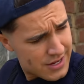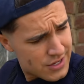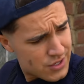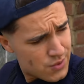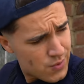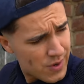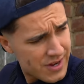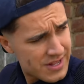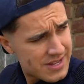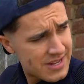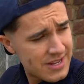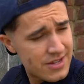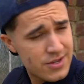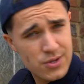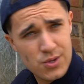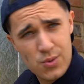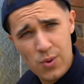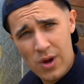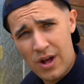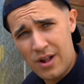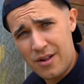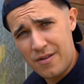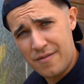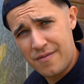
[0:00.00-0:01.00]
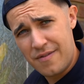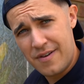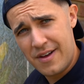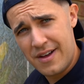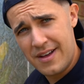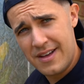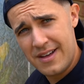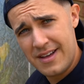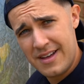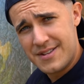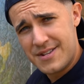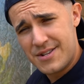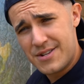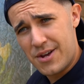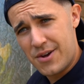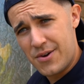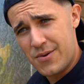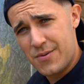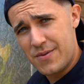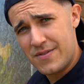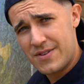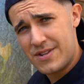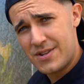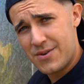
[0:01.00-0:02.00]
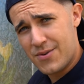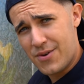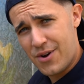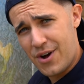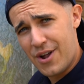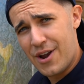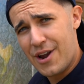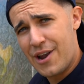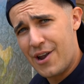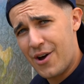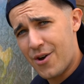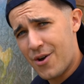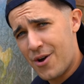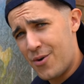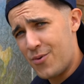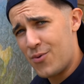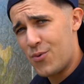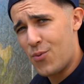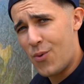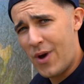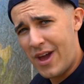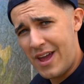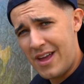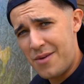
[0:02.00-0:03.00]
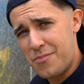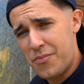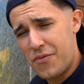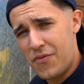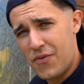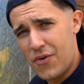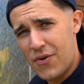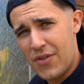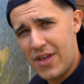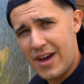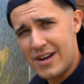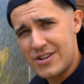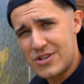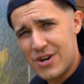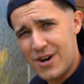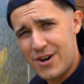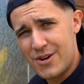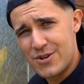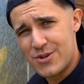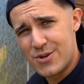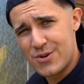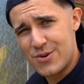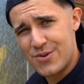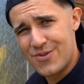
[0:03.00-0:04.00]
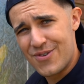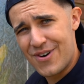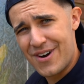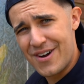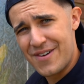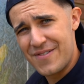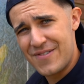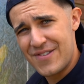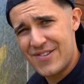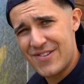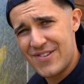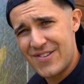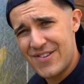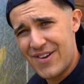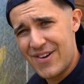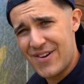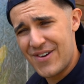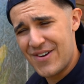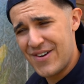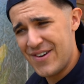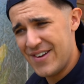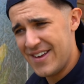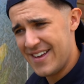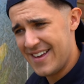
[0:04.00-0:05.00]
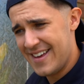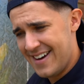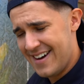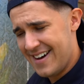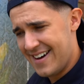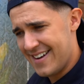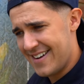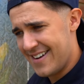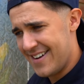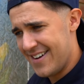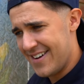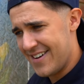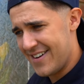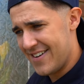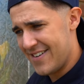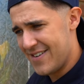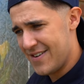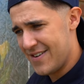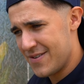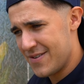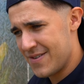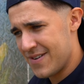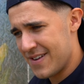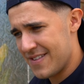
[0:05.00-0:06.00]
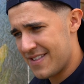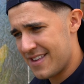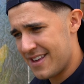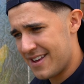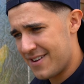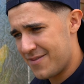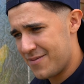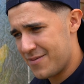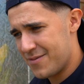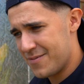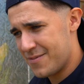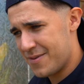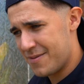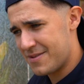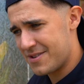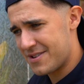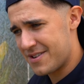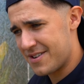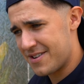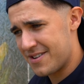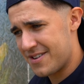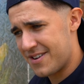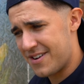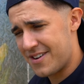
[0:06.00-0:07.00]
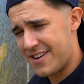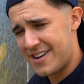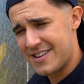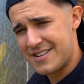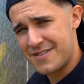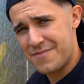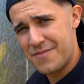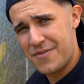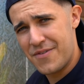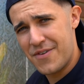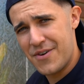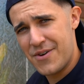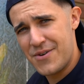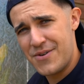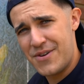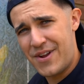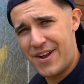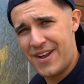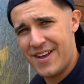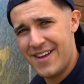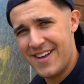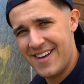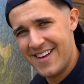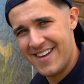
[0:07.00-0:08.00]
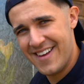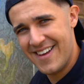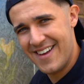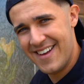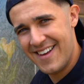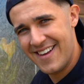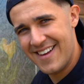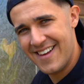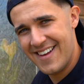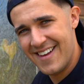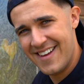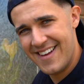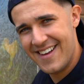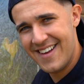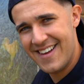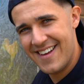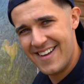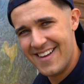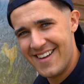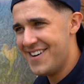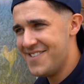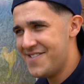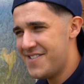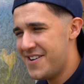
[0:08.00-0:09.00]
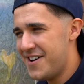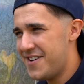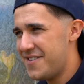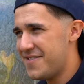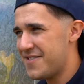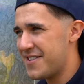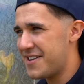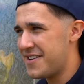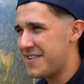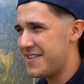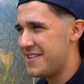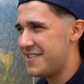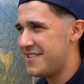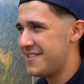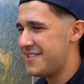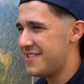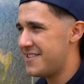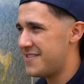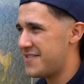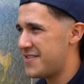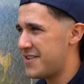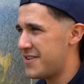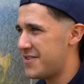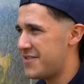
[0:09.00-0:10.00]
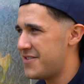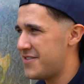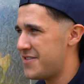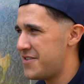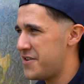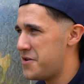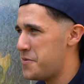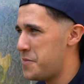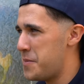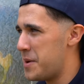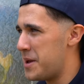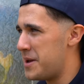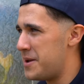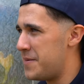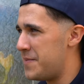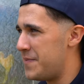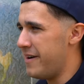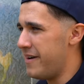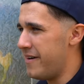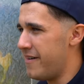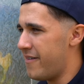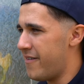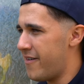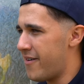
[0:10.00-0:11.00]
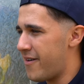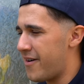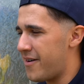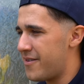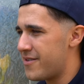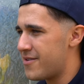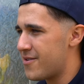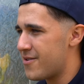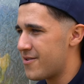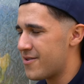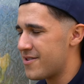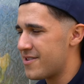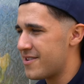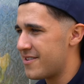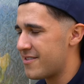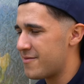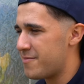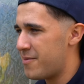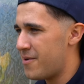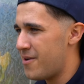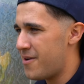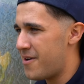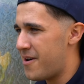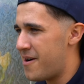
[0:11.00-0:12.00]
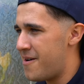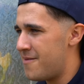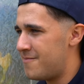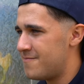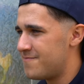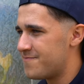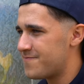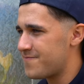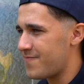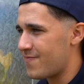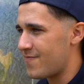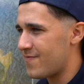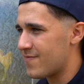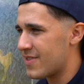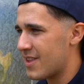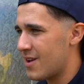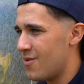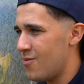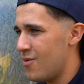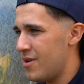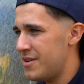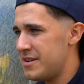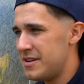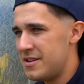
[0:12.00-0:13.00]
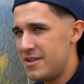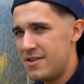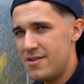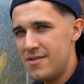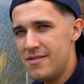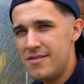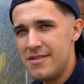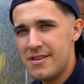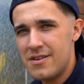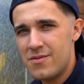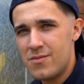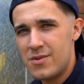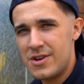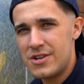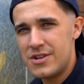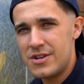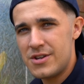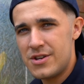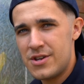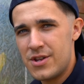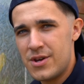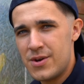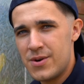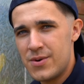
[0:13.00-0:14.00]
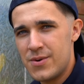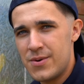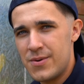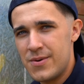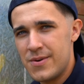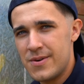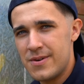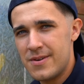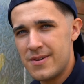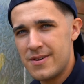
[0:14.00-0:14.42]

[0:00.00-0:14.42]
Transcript: 20 to 12. So we've still got a long old wait before that charger arrives. So I don't know, I think I'm probably just gonna go get some food. I'm laughing because it's just so stupid. All right, Dora the Explorer. What do you think we should do?